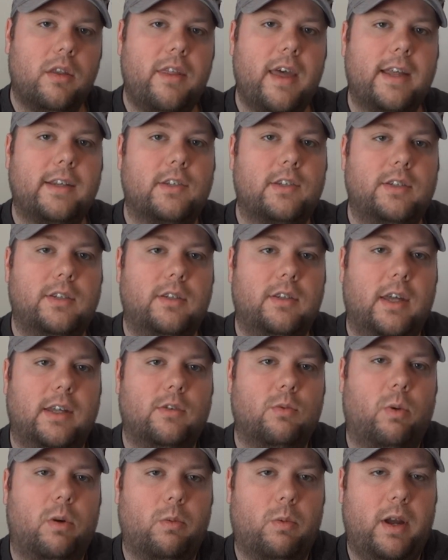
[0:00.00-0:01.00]

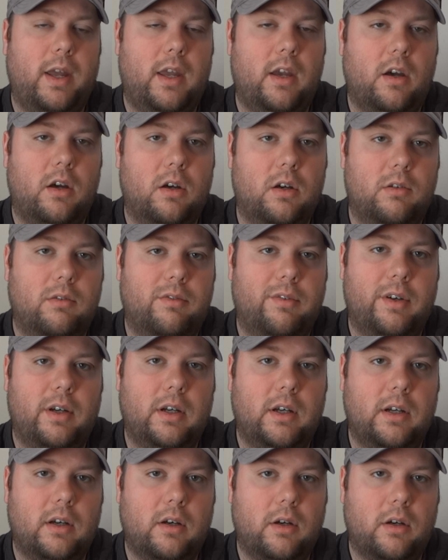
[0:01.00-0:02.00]
that's one way
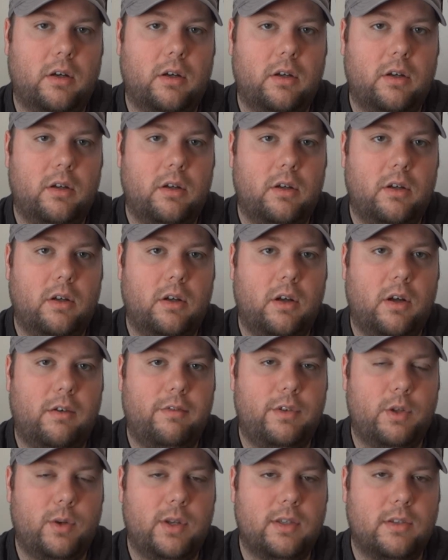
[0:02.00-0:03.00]
of
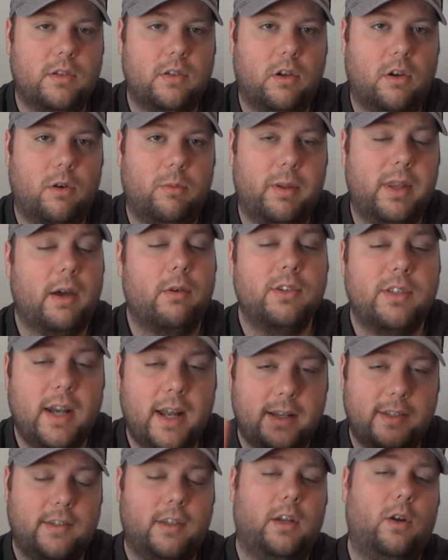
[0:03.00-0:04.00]
doing so. But that was an
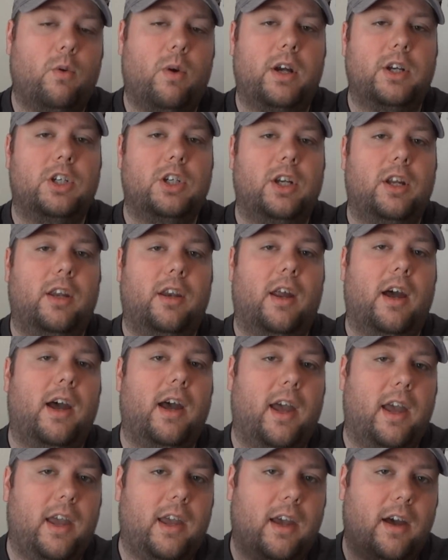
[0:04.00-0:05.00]
excellent question.
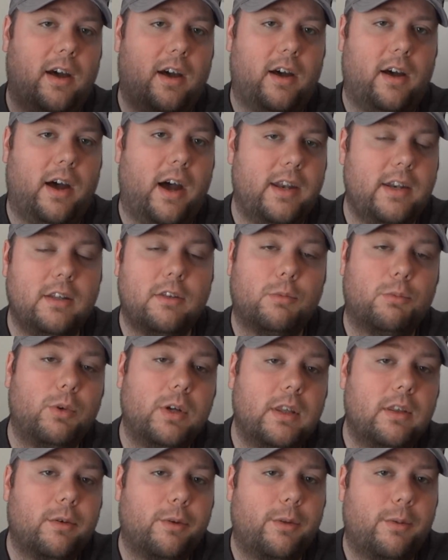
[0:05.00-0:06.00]
I did
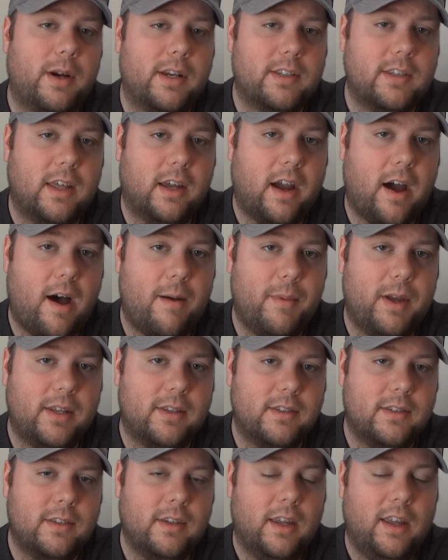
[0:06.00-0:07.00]
read through the rest of the
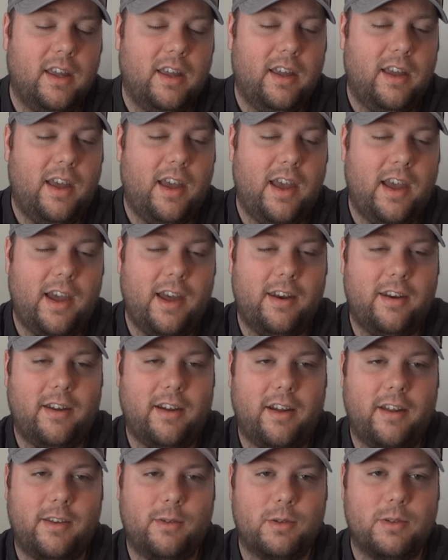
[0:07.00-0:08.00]
comments, and
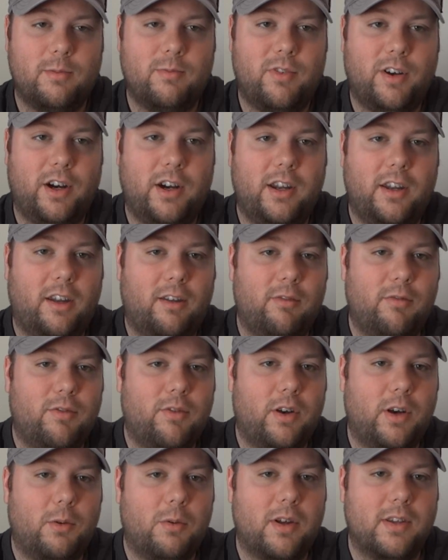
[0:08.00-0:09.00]
there were some very
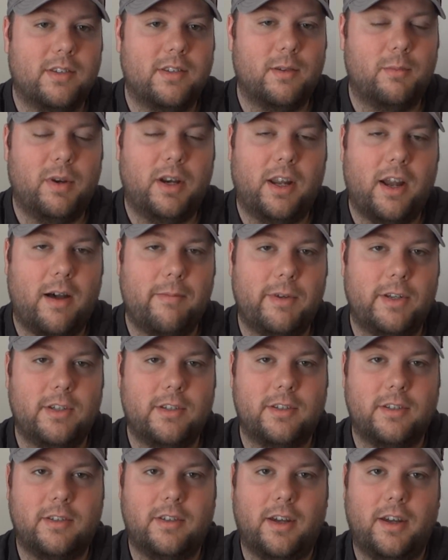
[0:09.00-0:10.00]
funny ones. Somebody
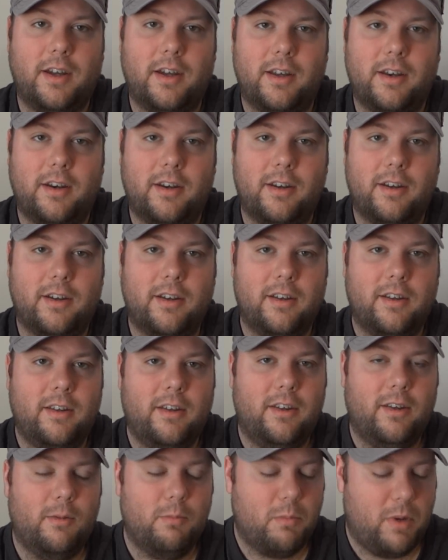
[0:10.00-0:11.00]
commented on
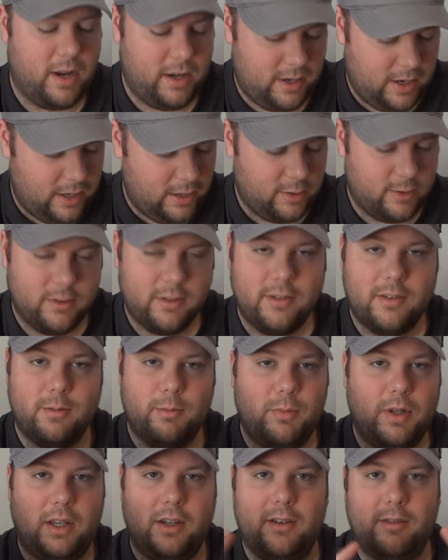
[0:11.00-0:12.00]
my
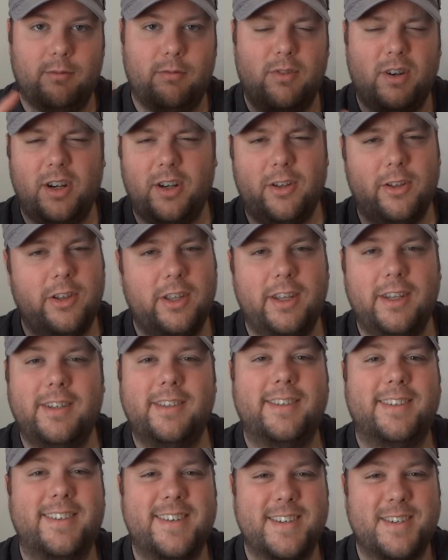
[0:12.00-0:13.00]
nails being very clean
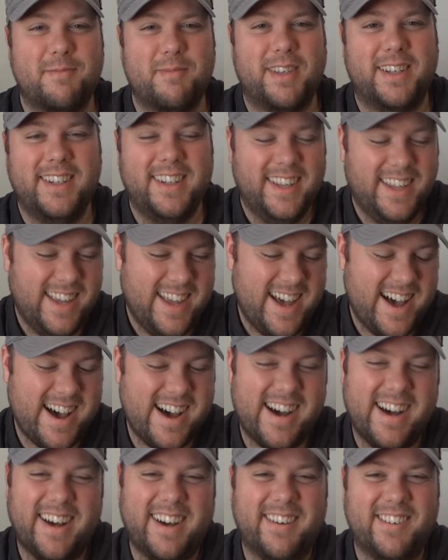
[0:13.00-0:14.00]
or something,
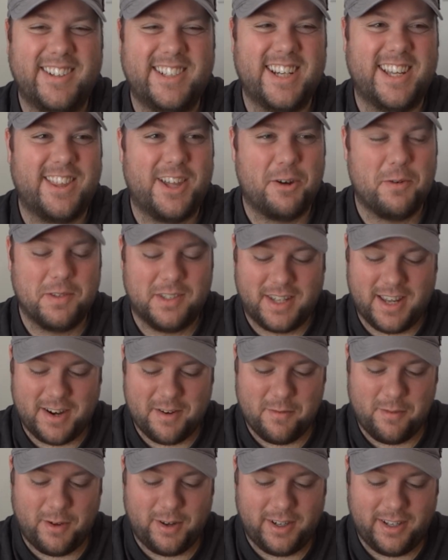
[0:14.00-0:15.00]
which I thought was
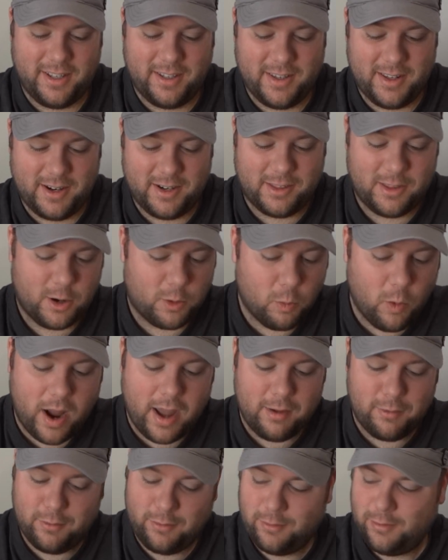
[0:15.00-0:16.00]
kind of funny. Their
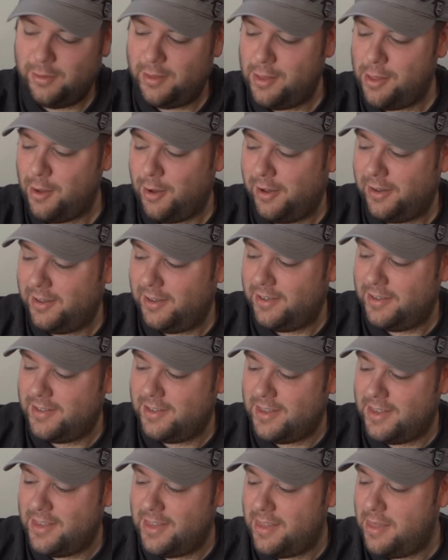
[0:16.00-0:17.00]
wife thought
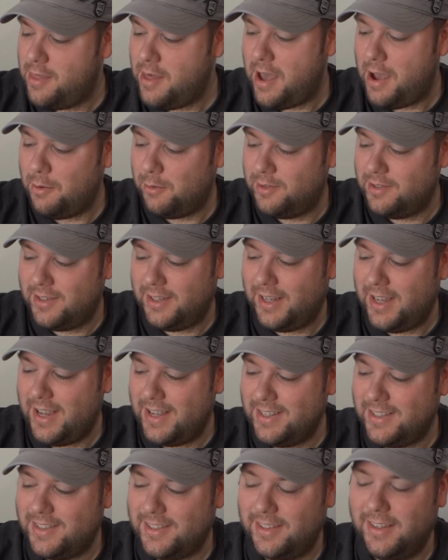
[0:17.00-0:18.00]
that was the
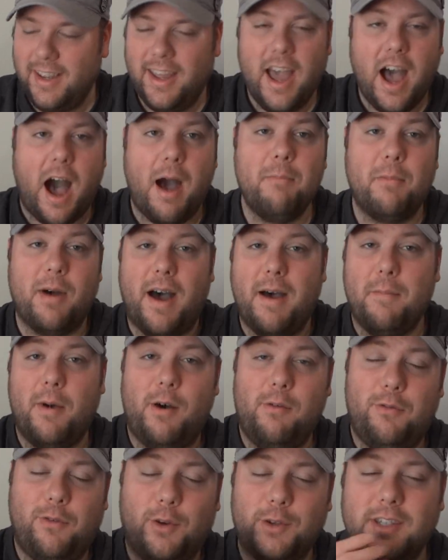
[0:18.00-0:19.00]
case. I'm
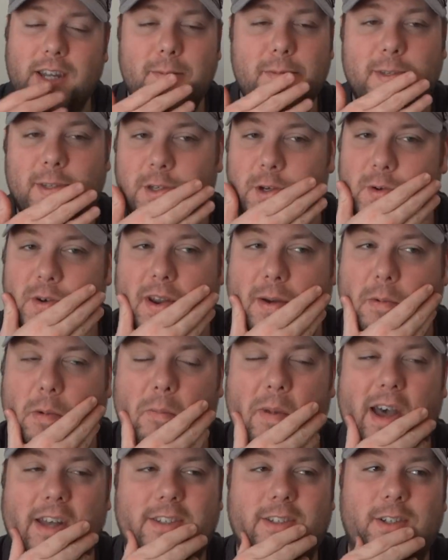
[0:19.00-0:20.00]
a full-time student. I'm a
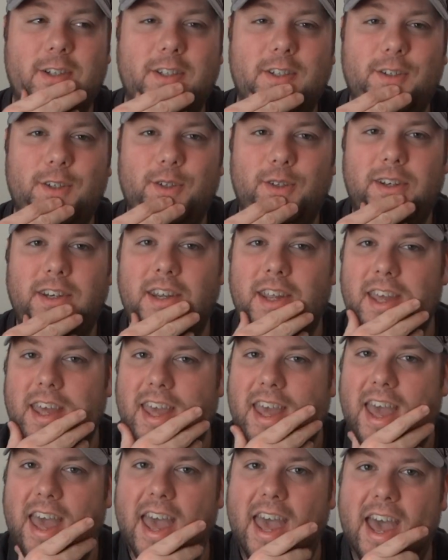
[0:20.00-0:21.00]
master's student,
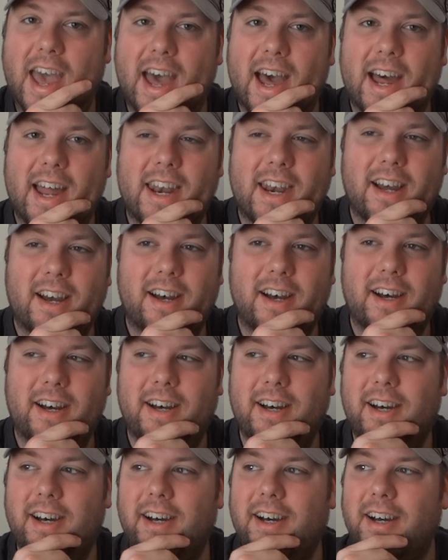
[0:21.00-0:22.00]
and
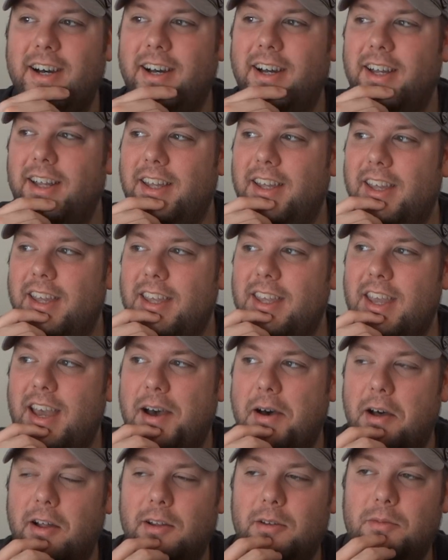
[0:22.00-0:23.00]

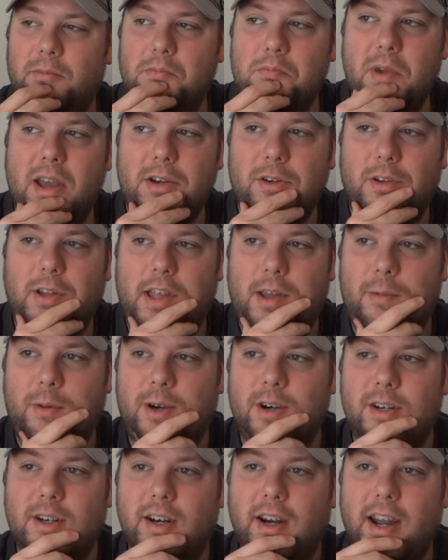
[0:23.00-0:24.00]
yeah, manual
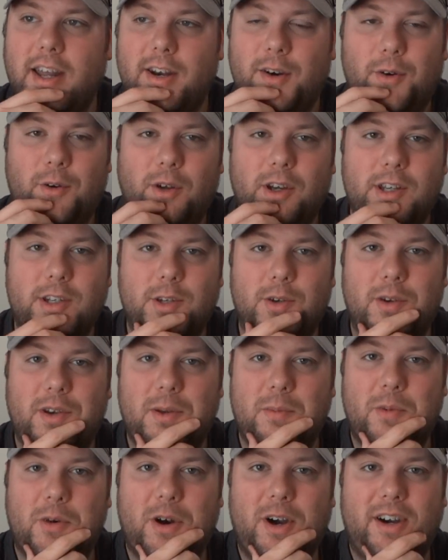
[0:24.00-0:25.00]
labor I don't really do
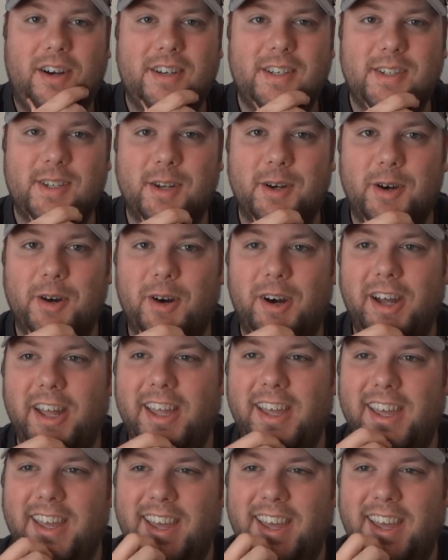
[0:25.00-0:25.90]
anymore, so